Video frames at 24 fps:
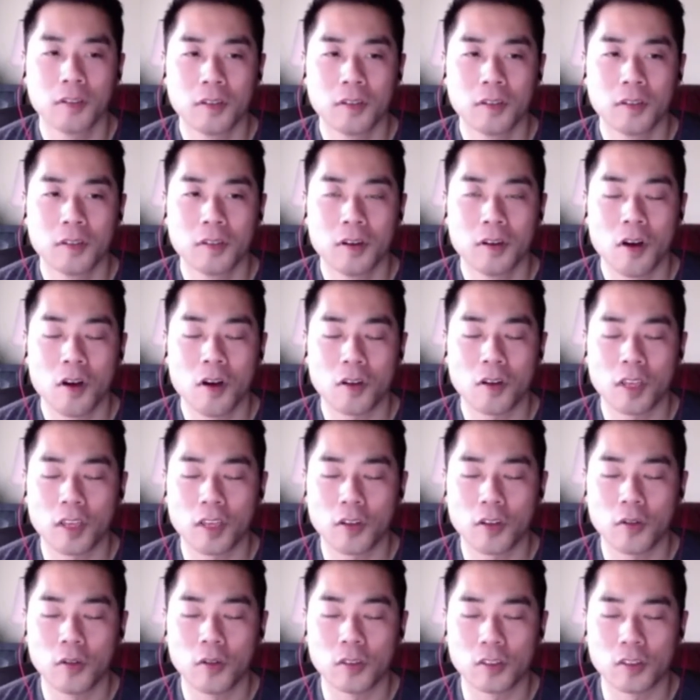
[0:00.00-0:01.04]
Okay,
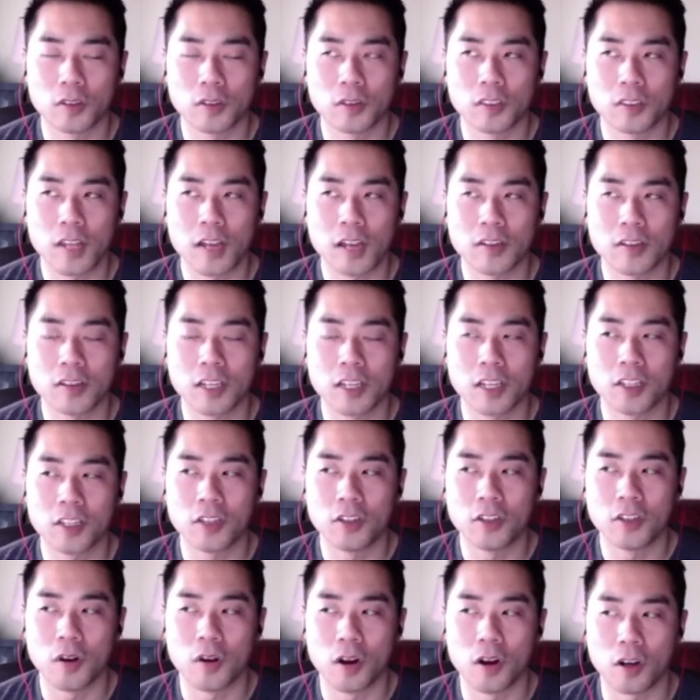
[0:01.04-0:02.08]
cool. So it sounds like you
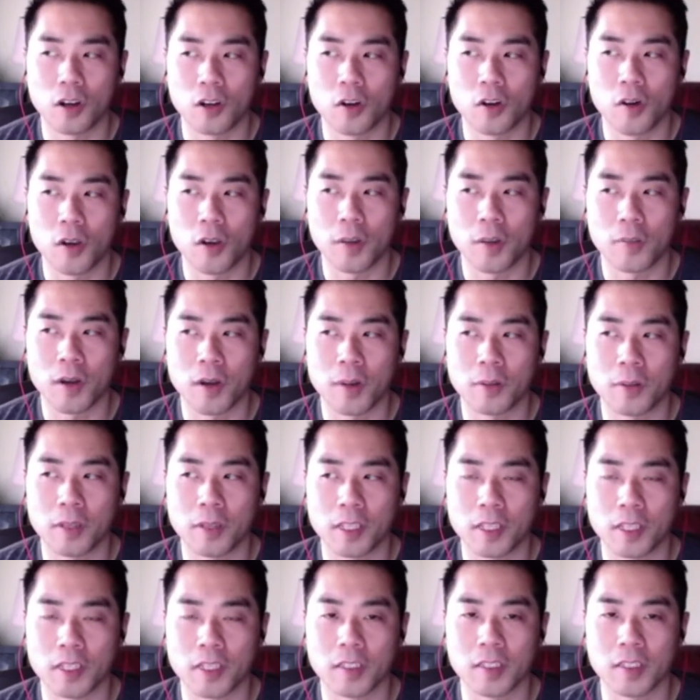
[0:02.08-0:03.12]
are going public
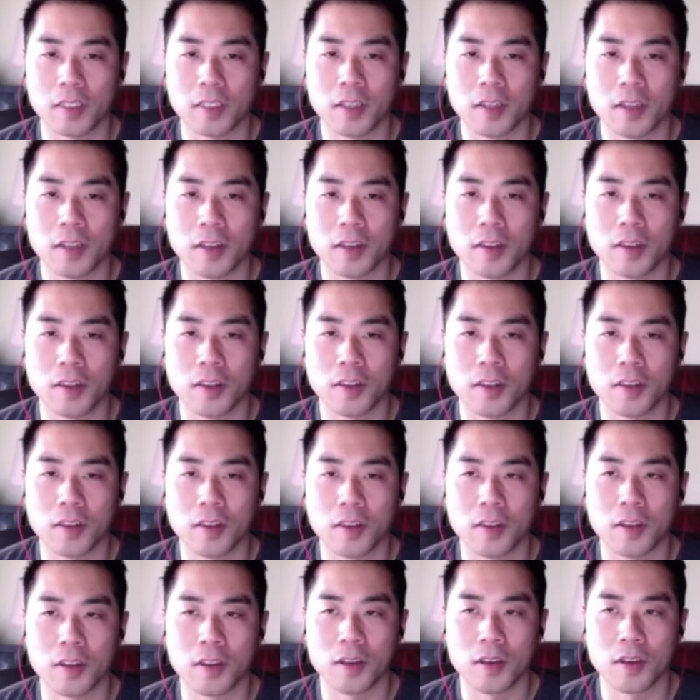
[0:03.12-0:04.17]
in
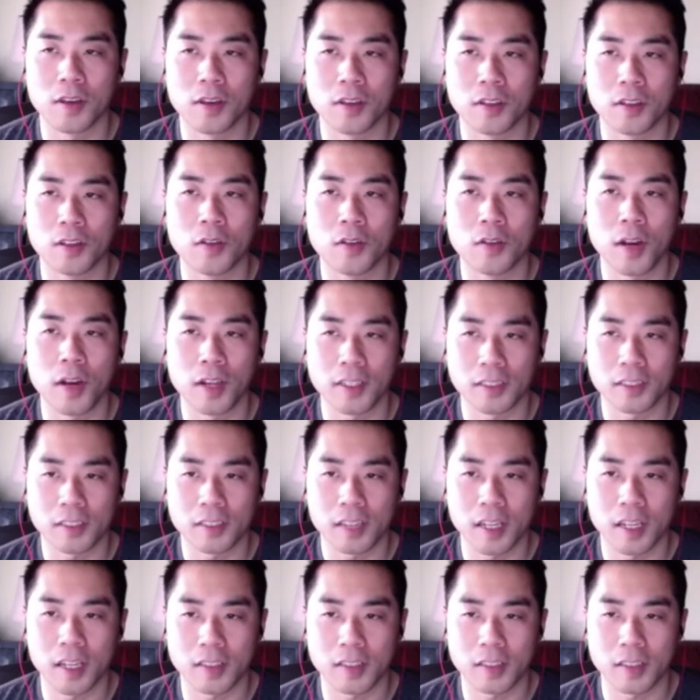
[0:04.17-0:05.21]
the United
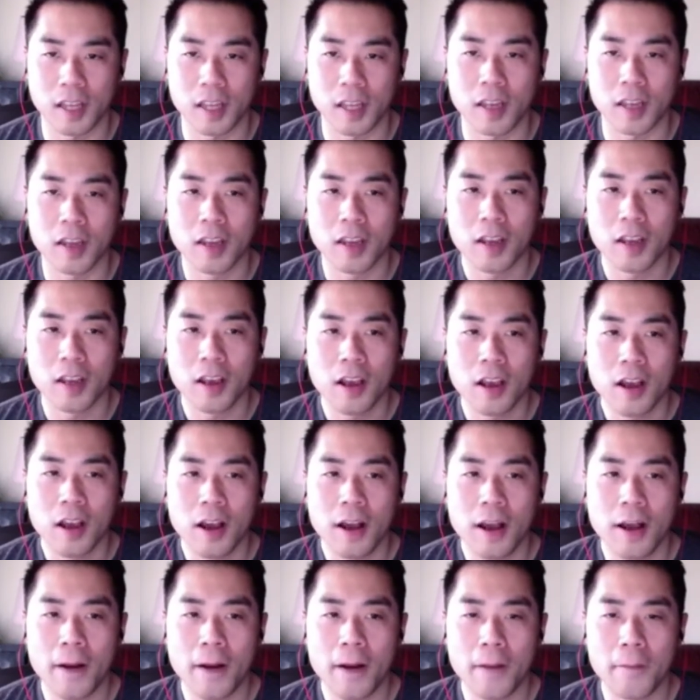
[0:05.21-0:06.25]
States then.
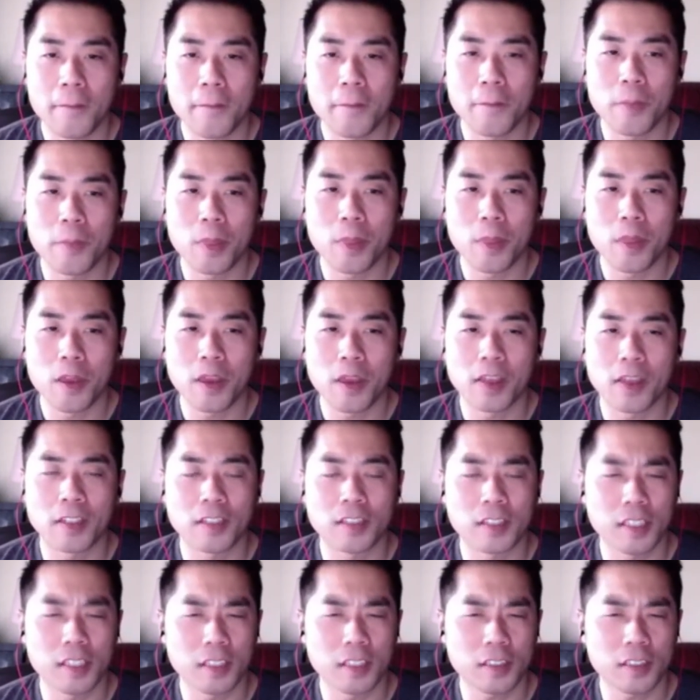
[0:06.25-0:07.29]
Is
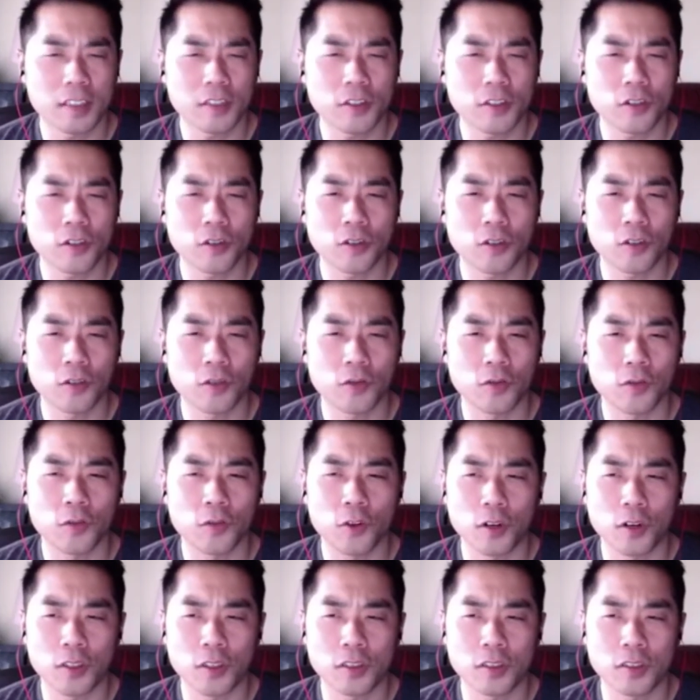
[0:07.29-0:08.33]
this your
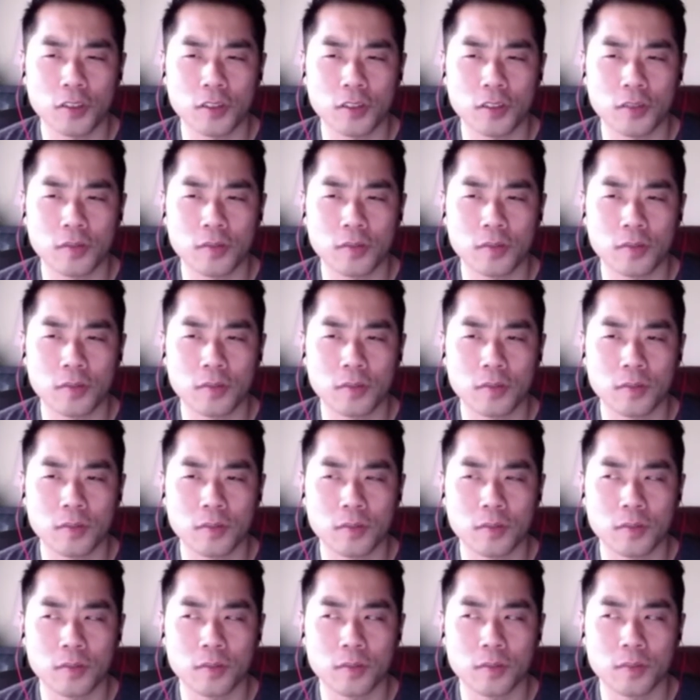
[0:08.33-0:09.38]
first
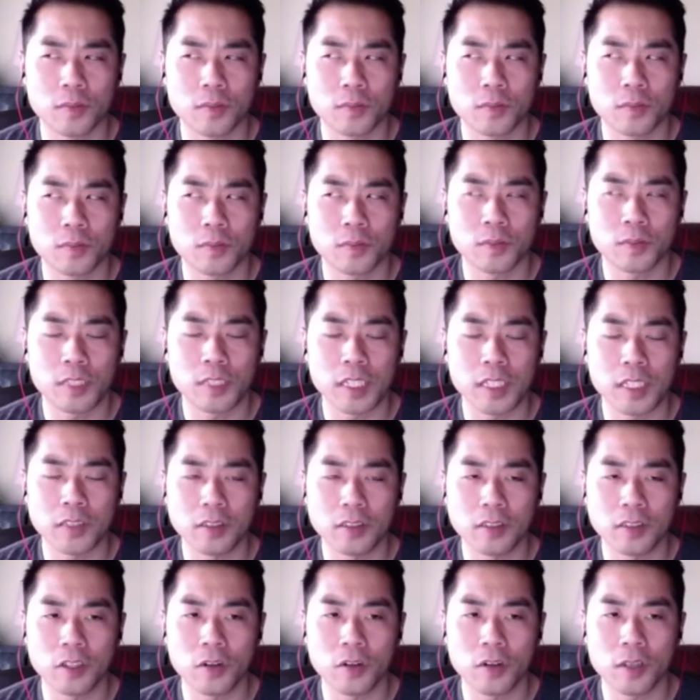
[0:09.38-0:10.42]
deal
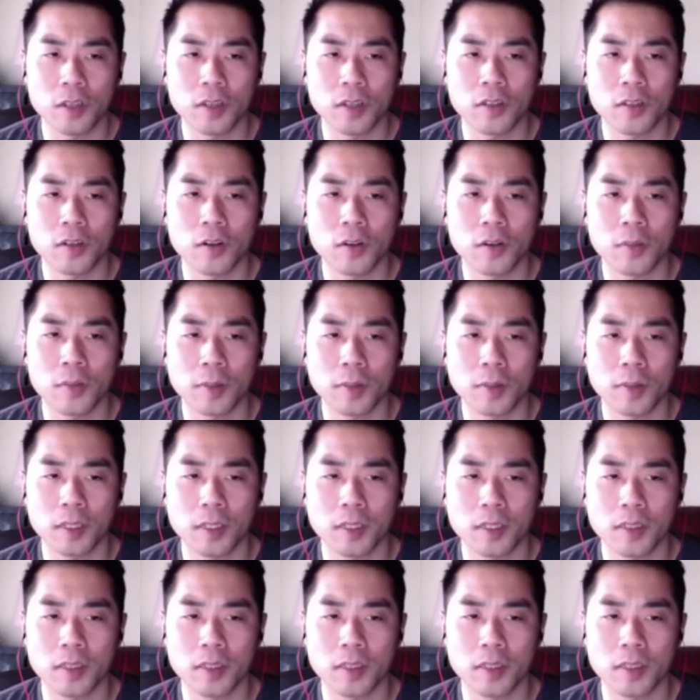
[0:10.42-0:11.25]
going public?